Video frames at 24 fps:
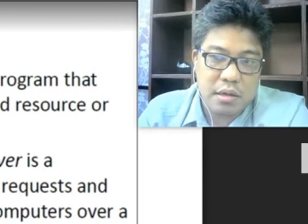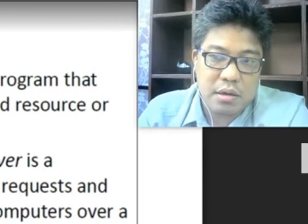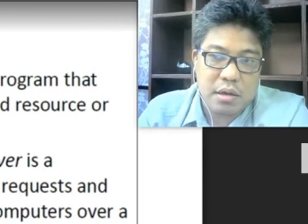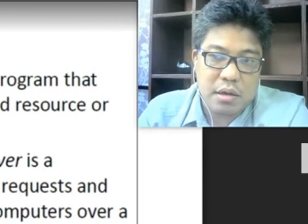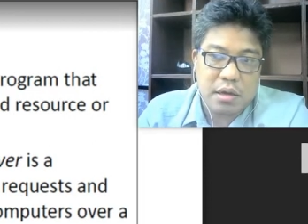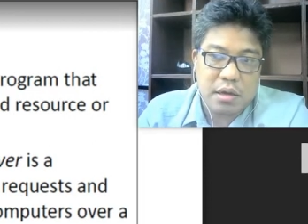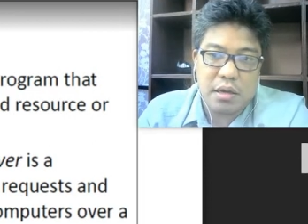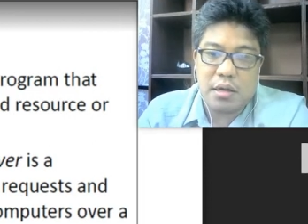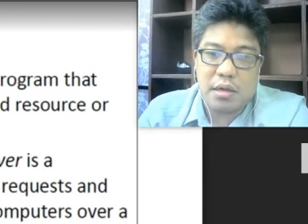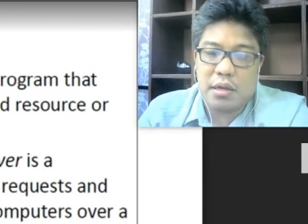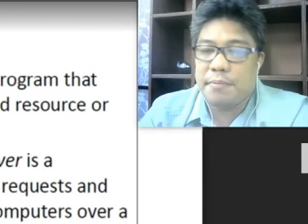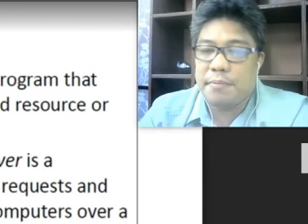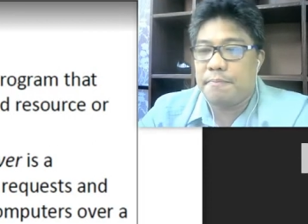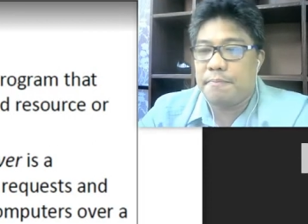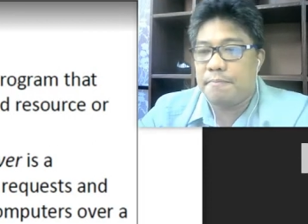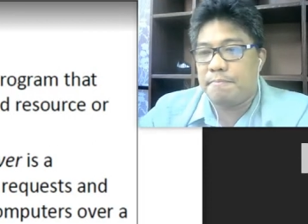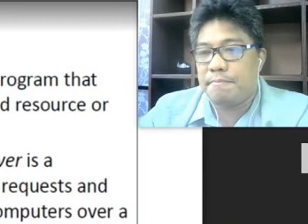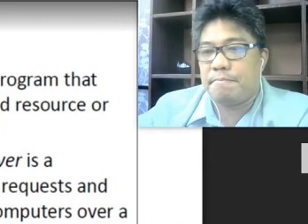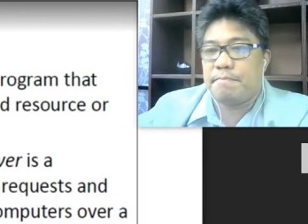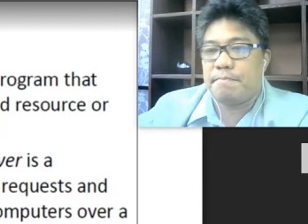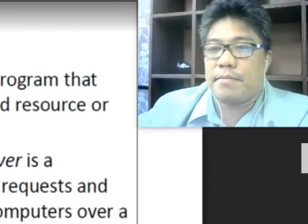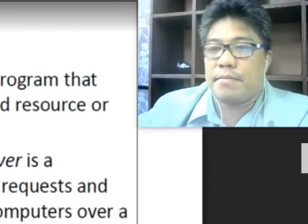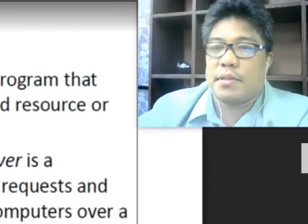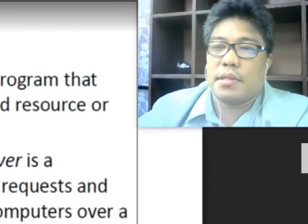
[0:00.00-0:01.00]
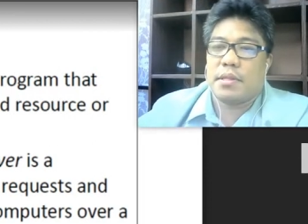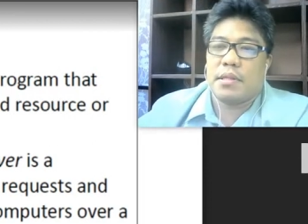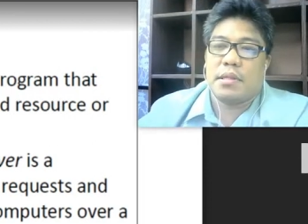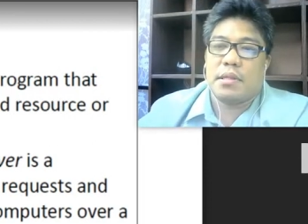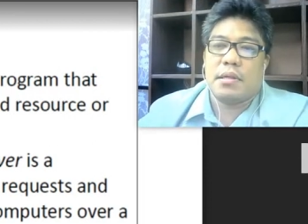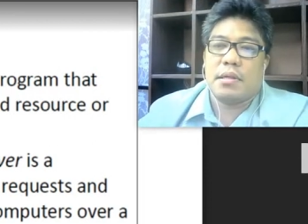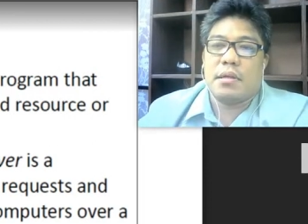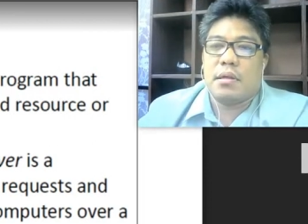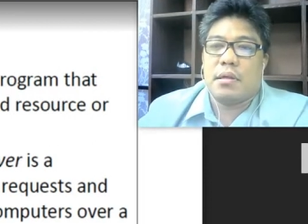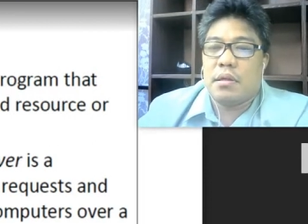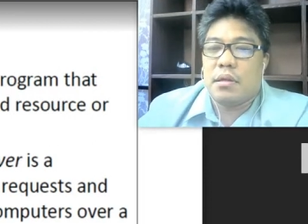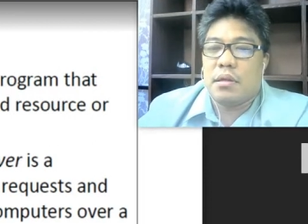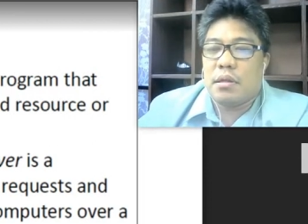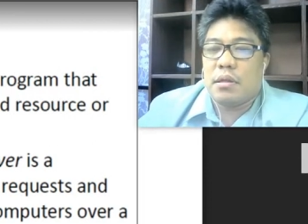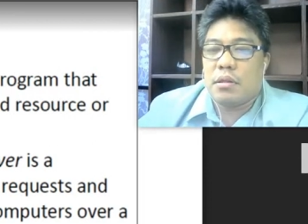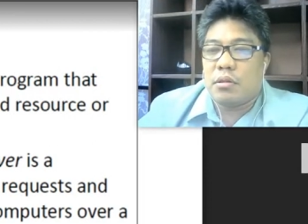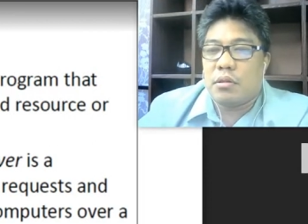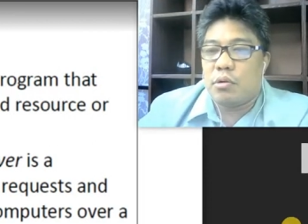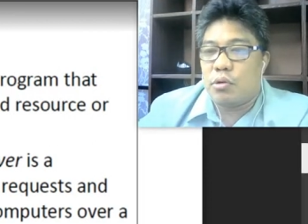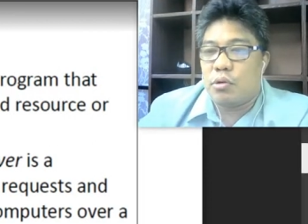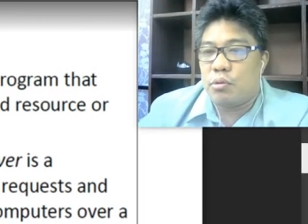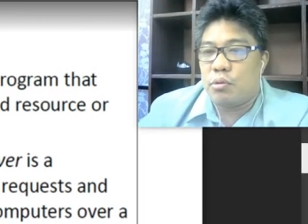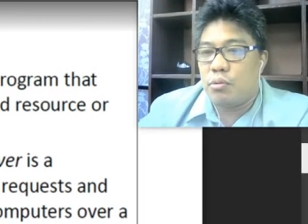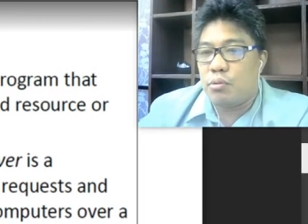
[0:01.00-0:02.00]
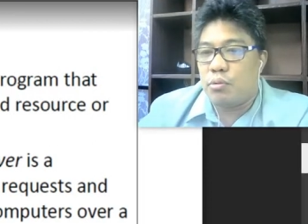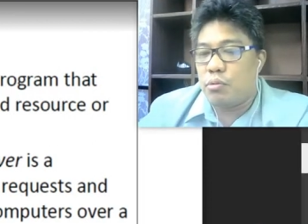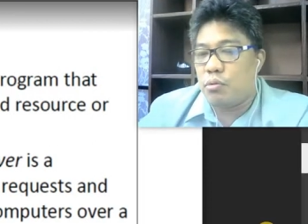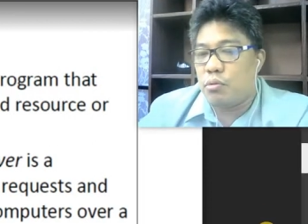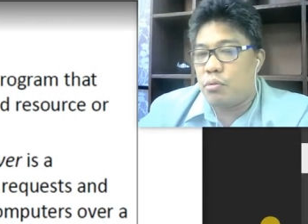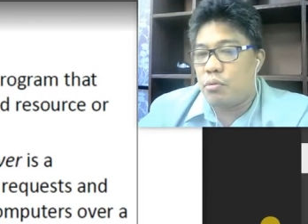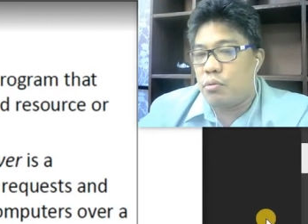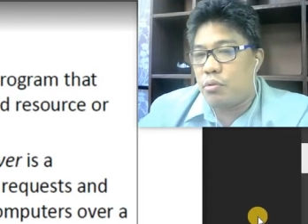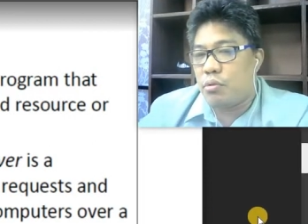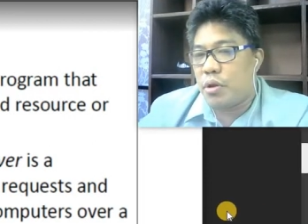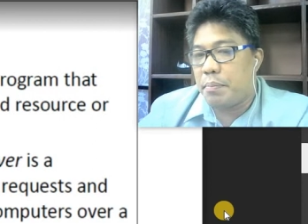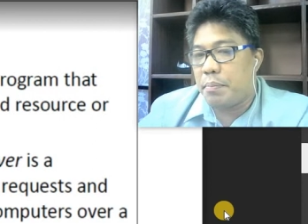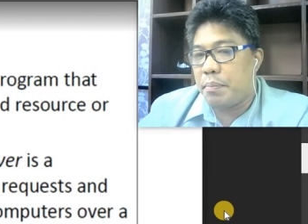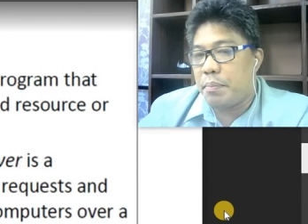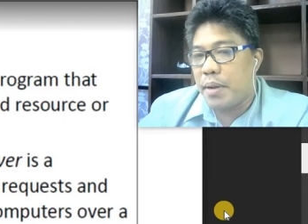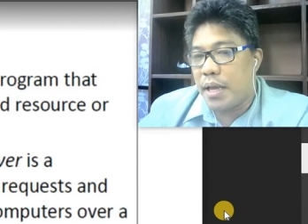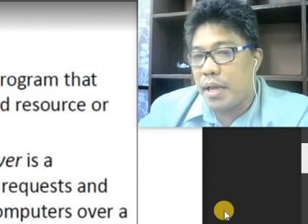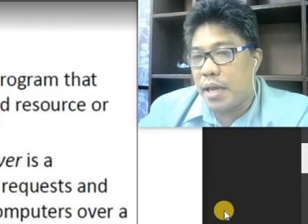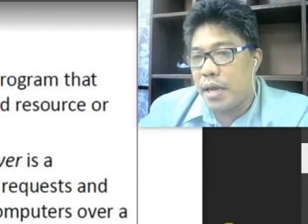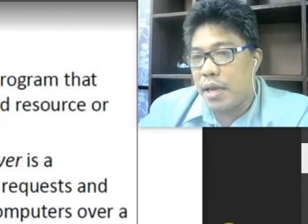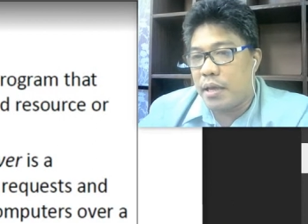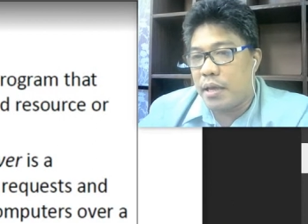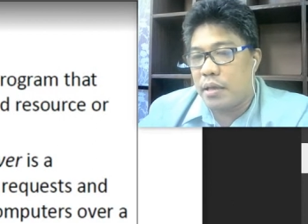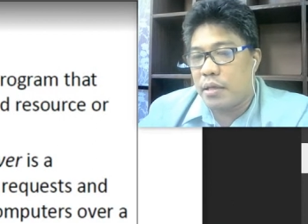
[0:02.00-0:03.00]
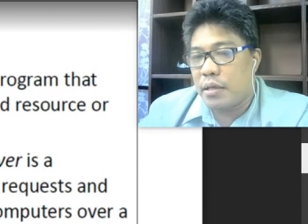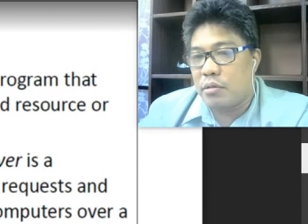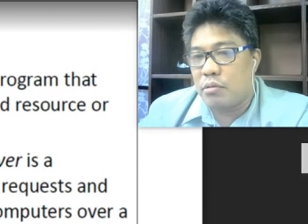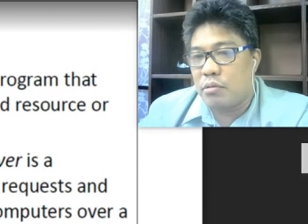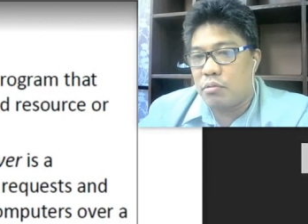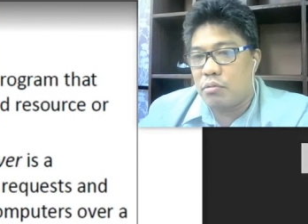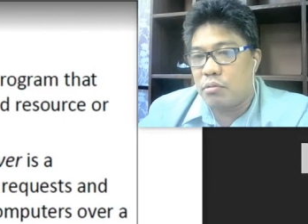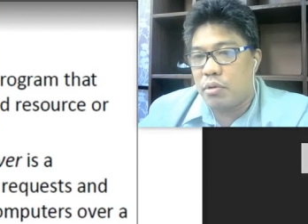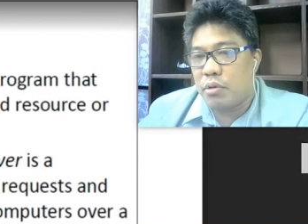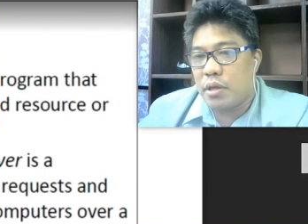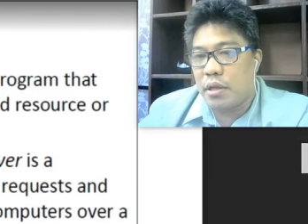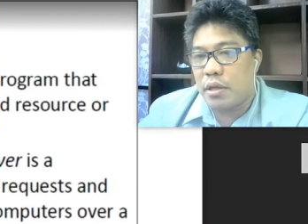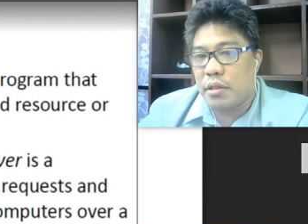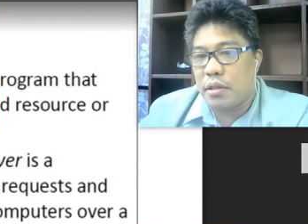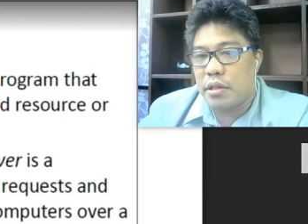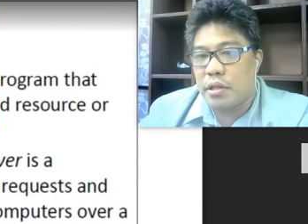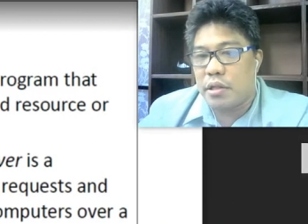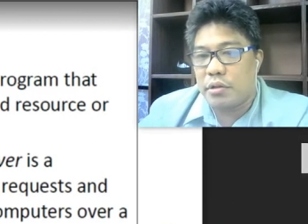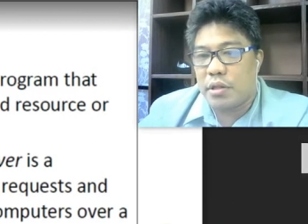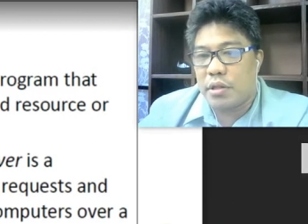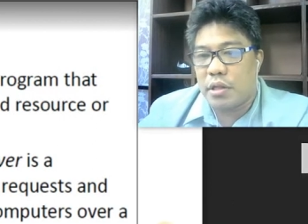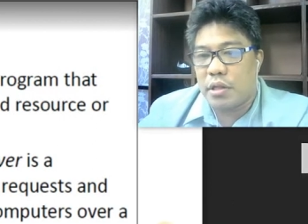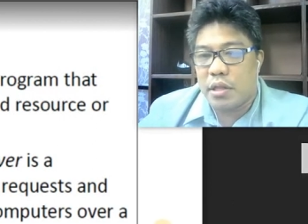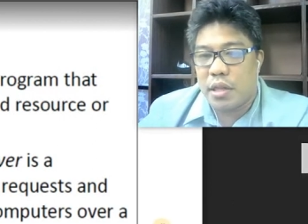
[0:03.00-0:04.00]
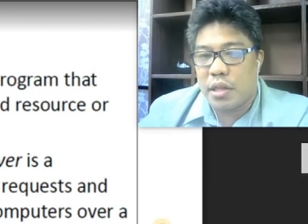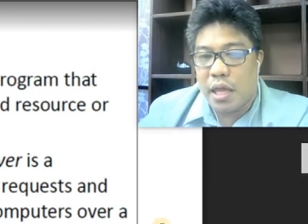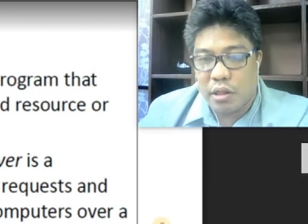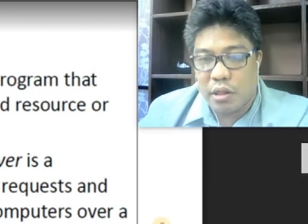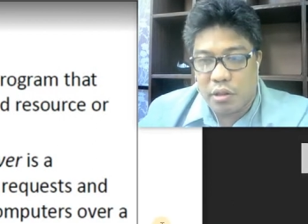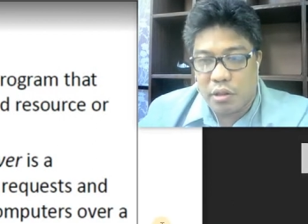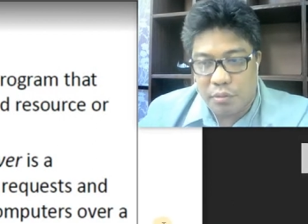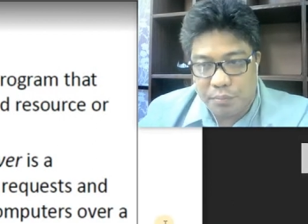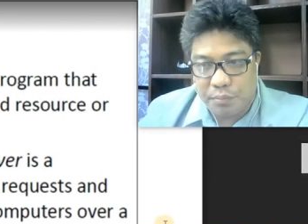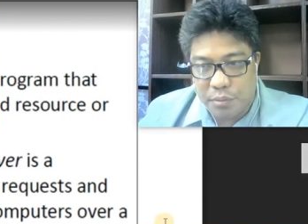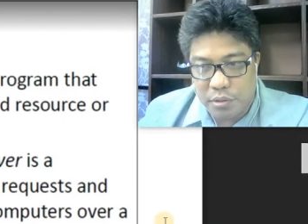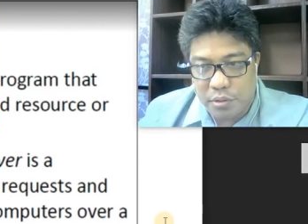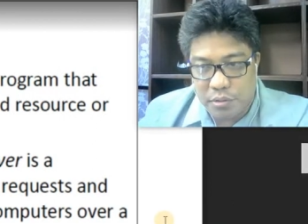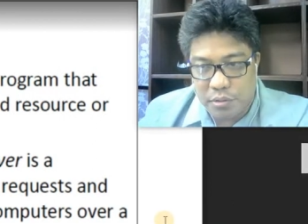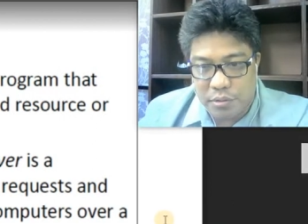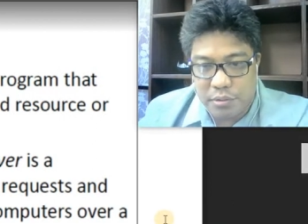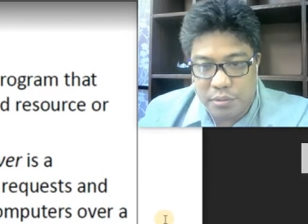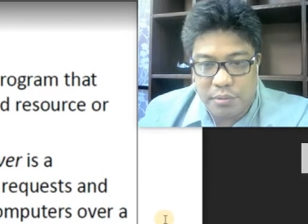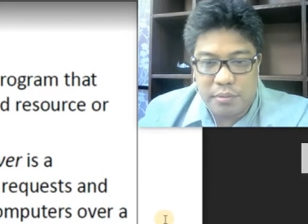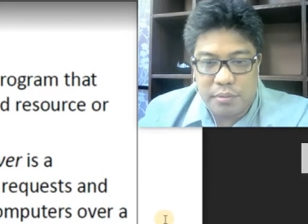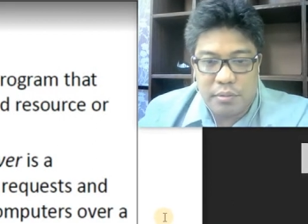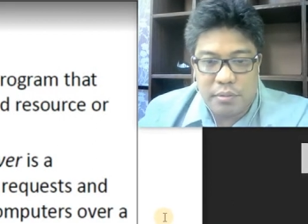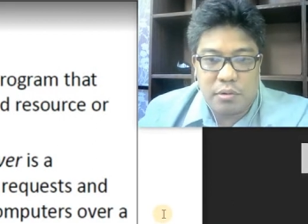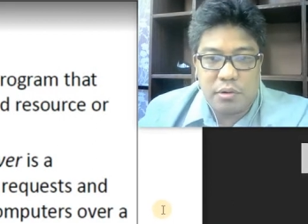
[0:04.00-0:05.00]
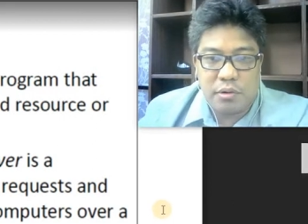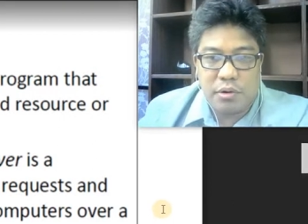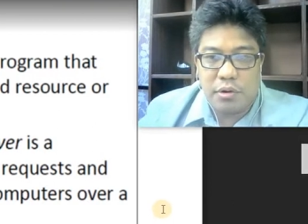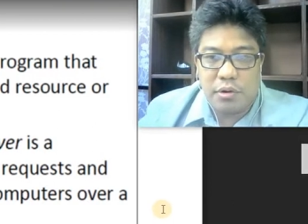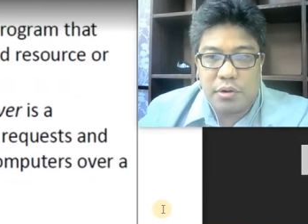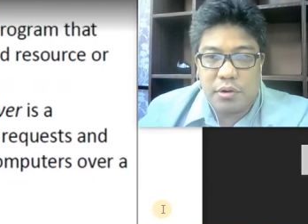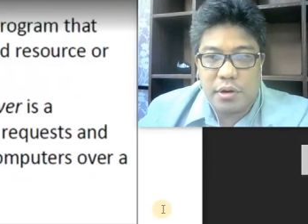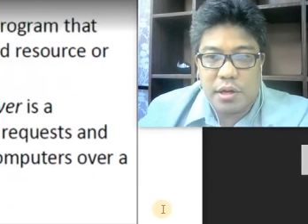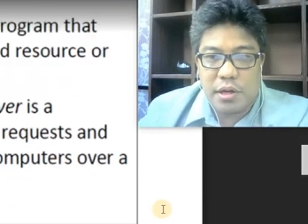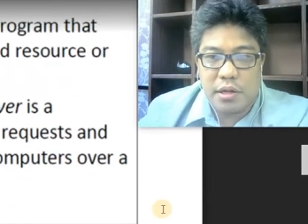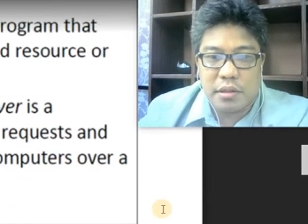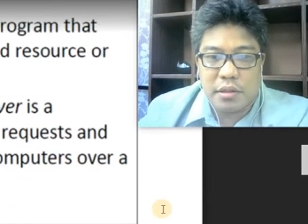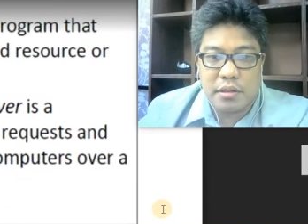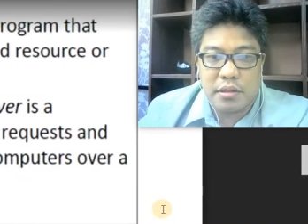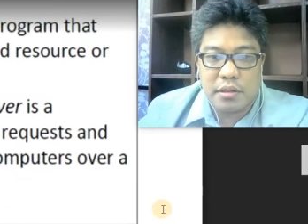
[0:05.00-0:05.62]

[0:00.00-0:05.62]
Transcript: Okay, to reply to a certain client computer or not.